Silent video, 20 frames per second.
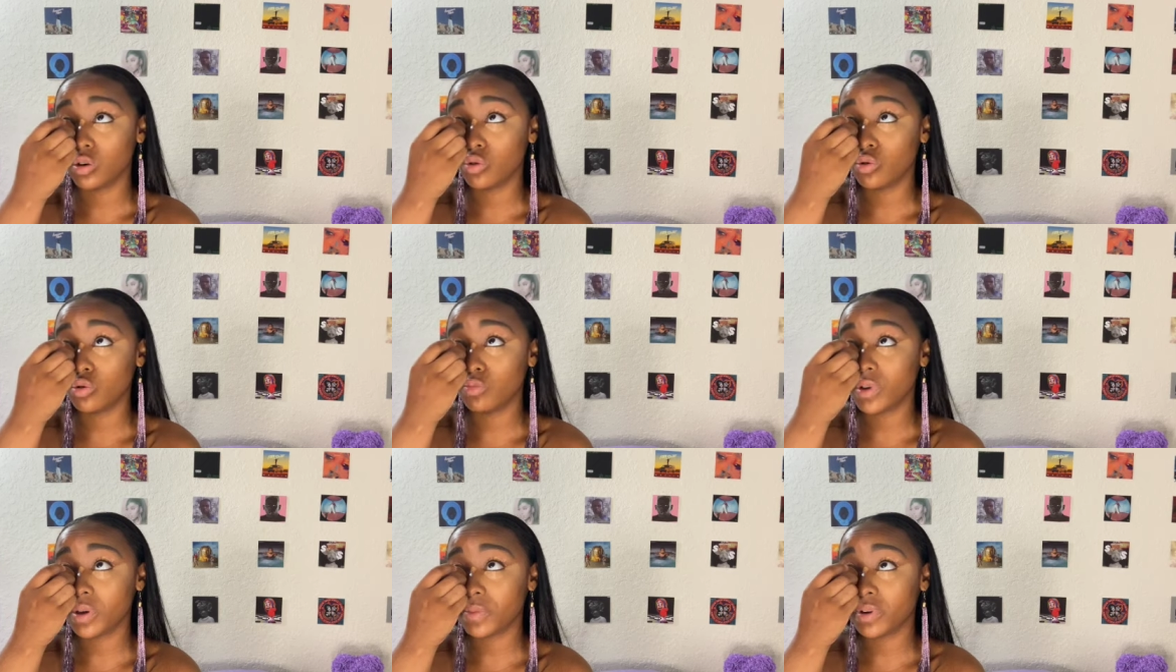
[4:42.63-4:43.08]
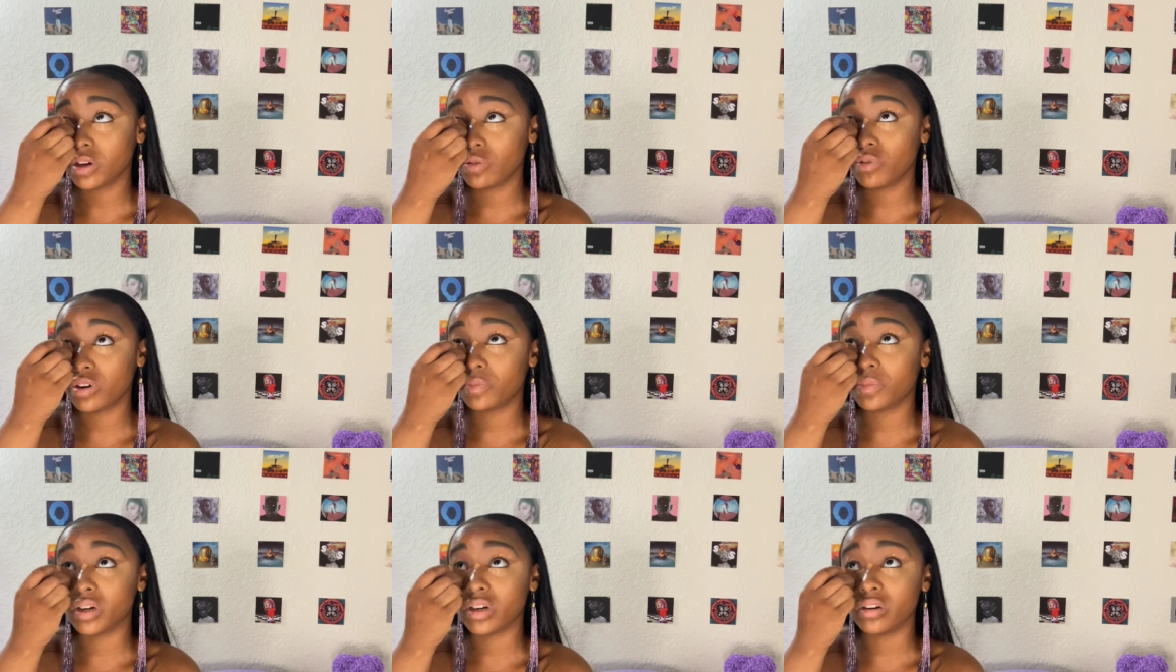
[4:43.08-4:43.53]
Ooh, maybe I
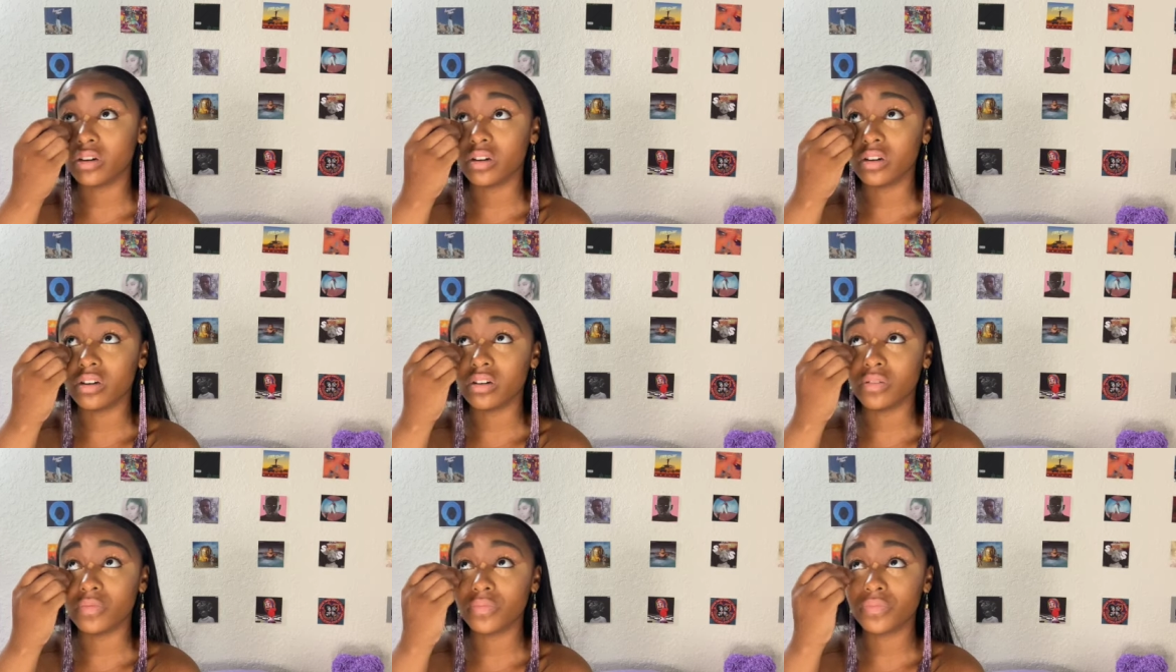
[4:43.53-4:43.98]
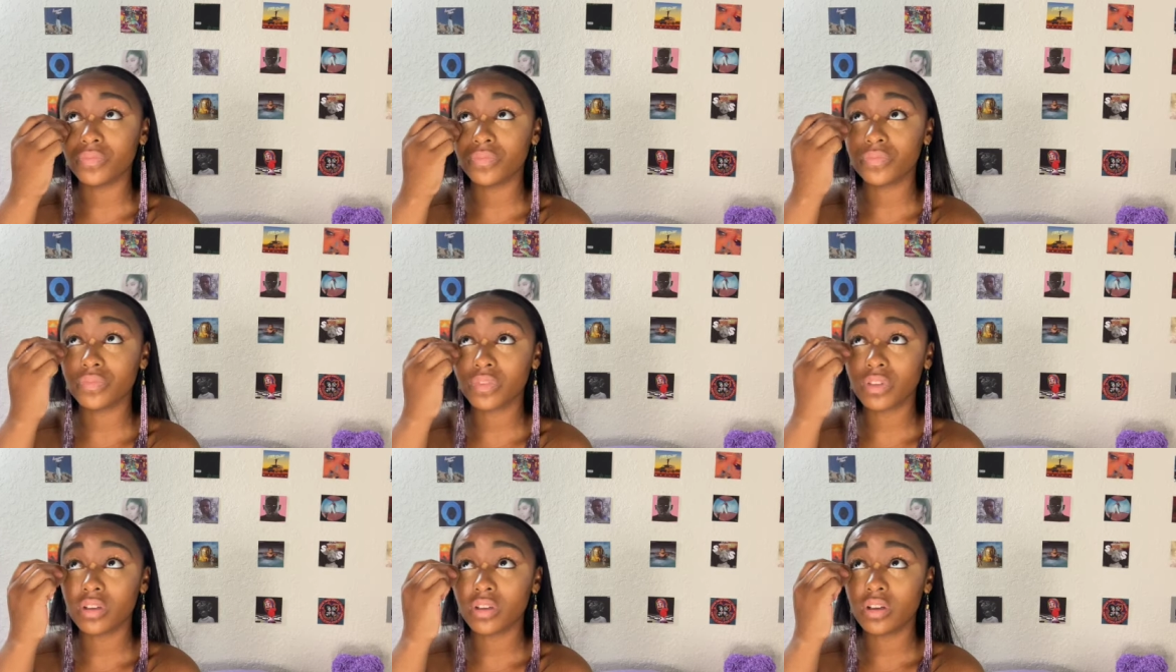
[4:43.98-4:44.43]
wear my um
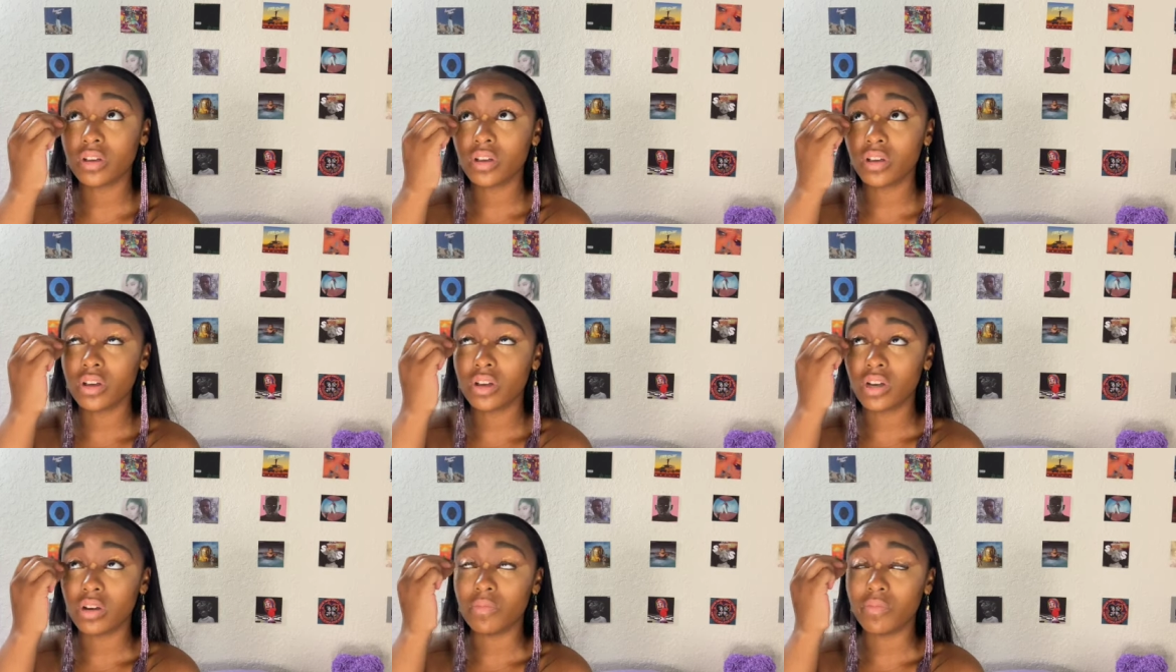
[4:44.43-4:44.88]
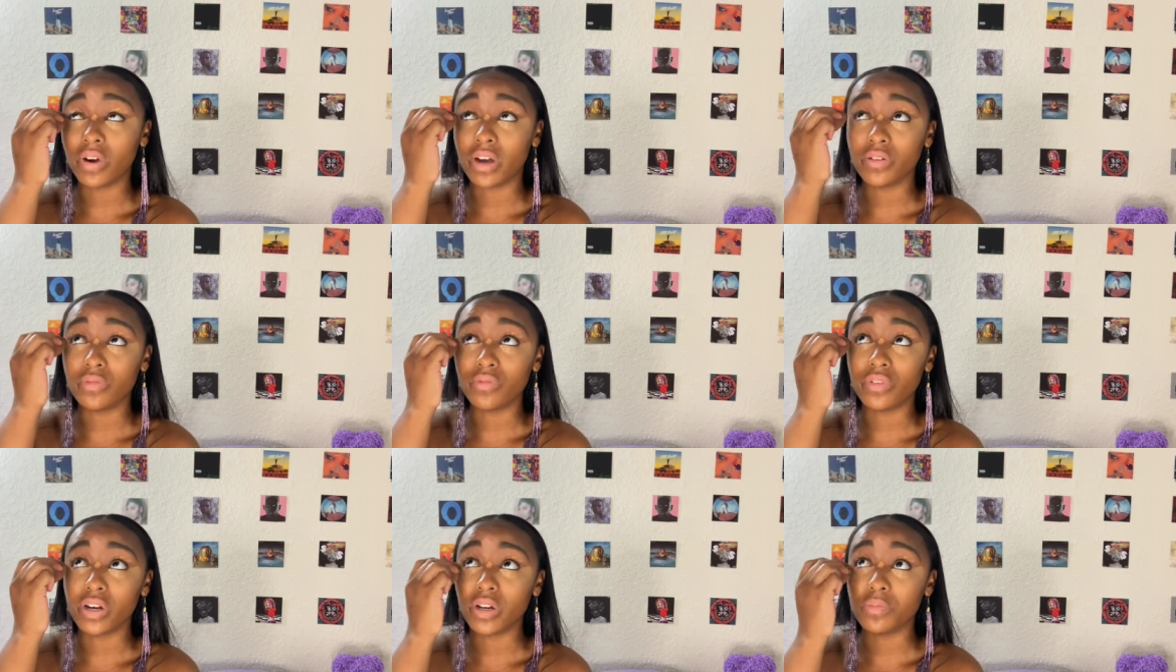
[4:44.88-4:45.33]
uh, my
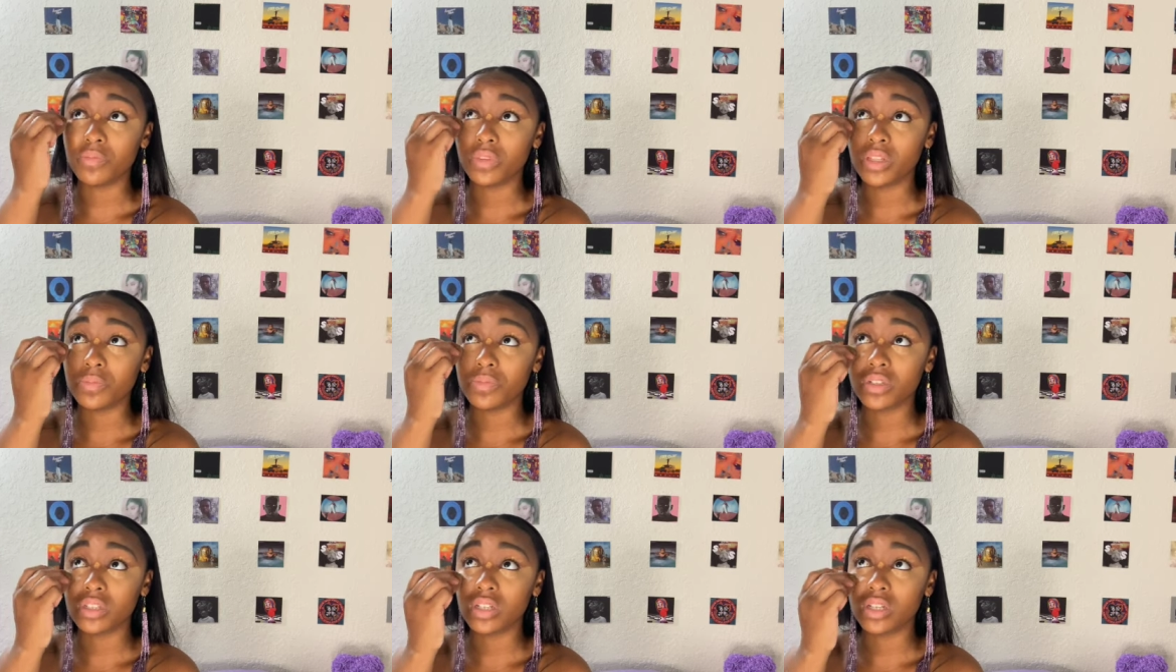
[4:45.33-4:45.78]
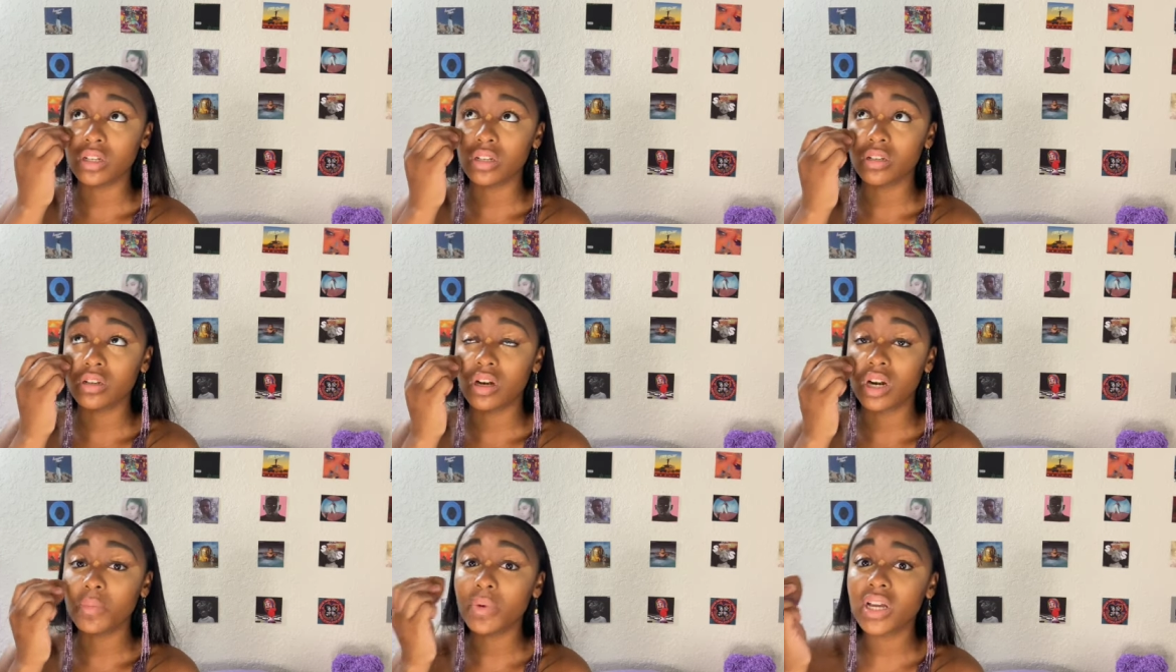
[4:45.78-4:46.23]
rim lipstick.
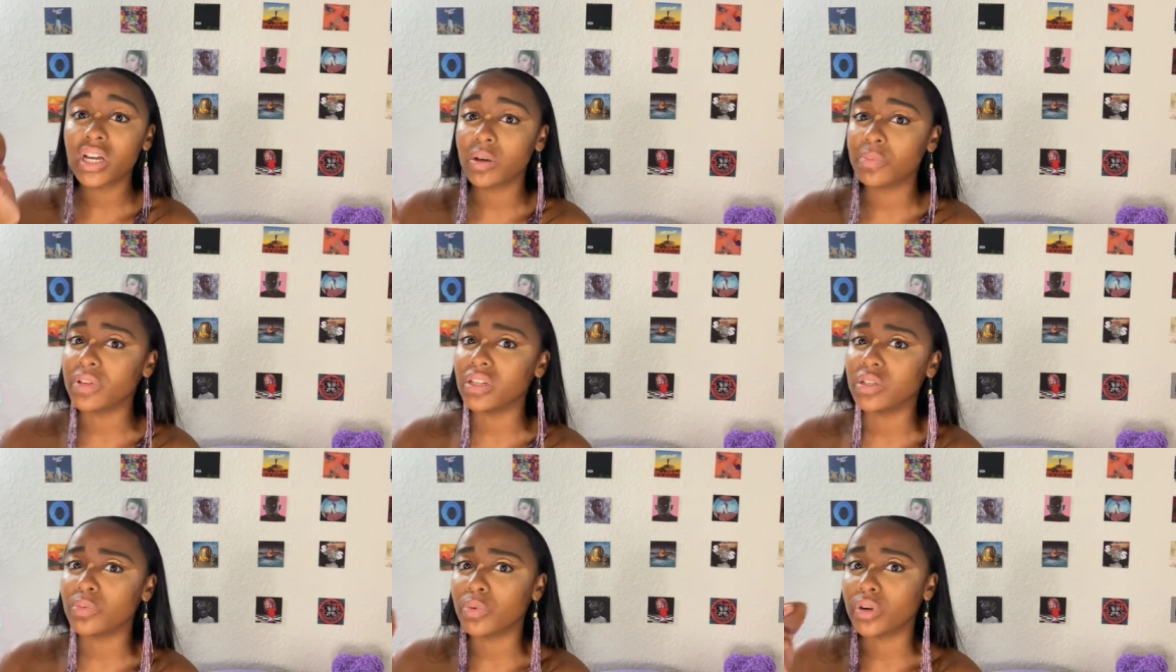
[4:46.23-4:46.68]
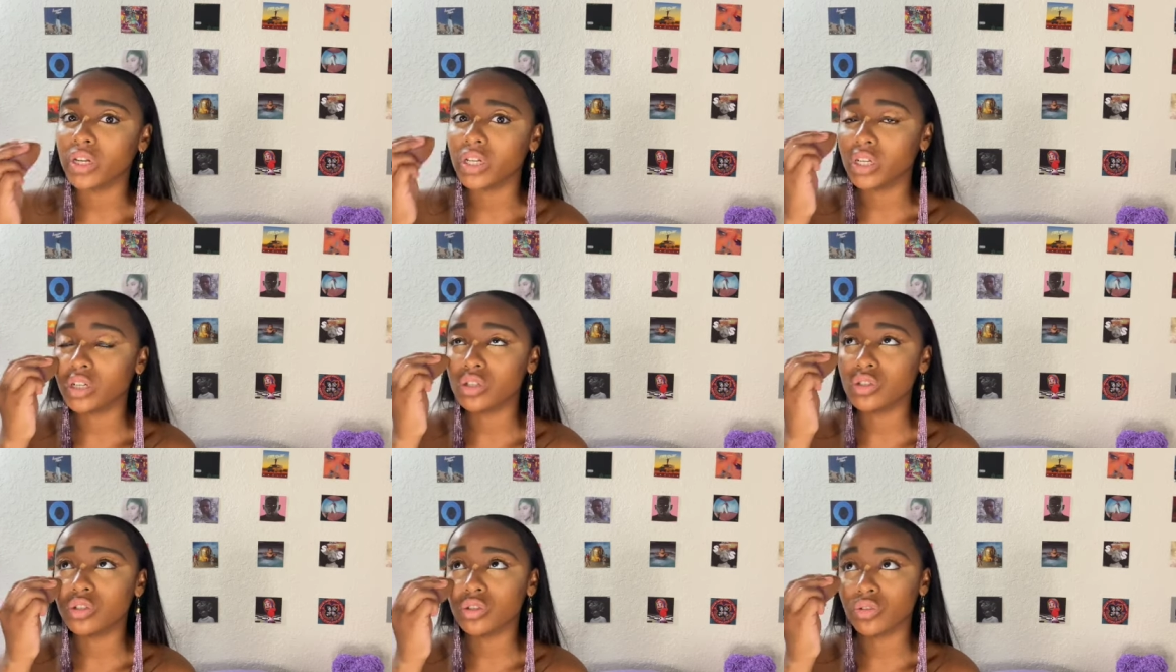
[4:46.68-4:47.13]
Her makeup is pretty
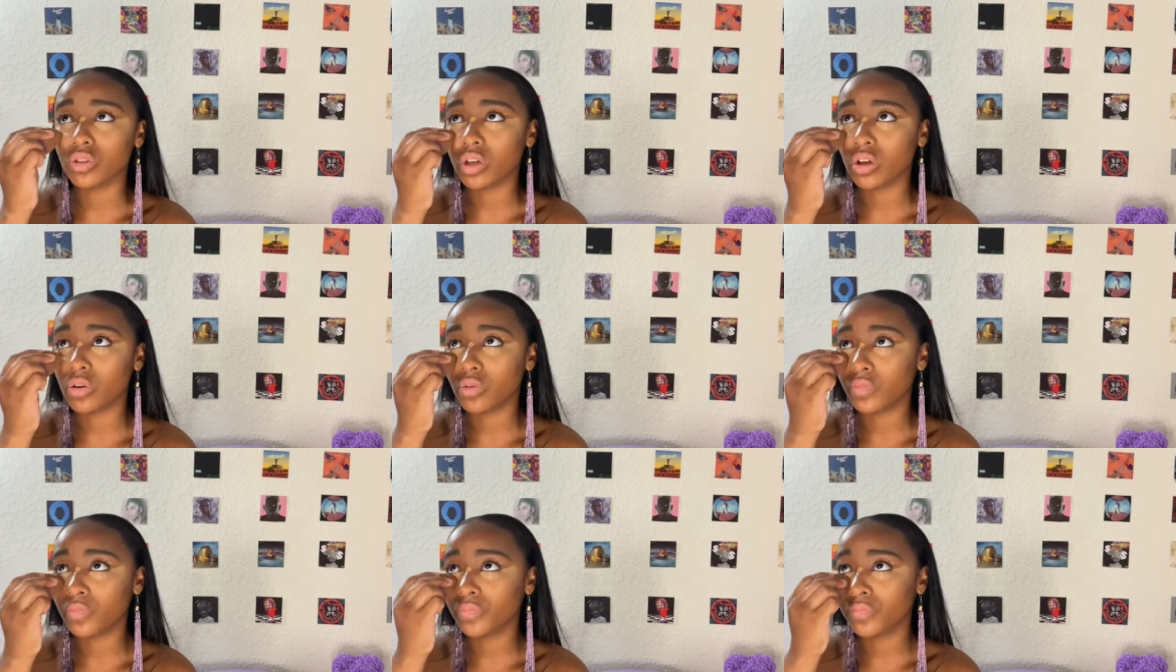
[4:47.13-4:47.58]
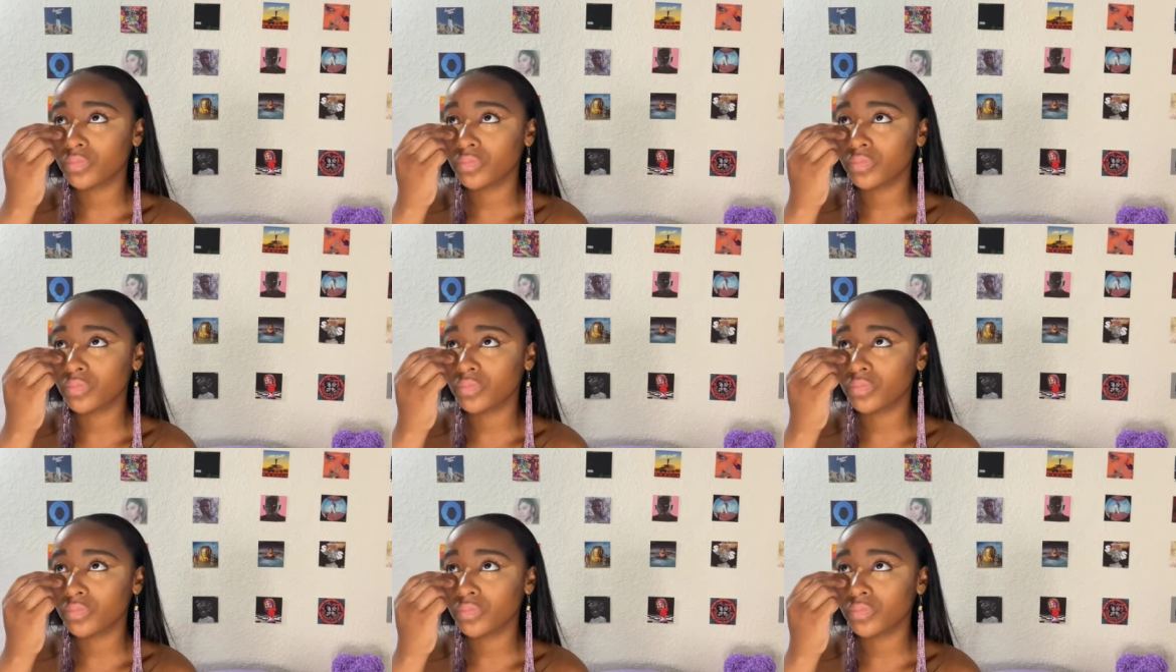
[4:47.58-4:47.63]
good too though.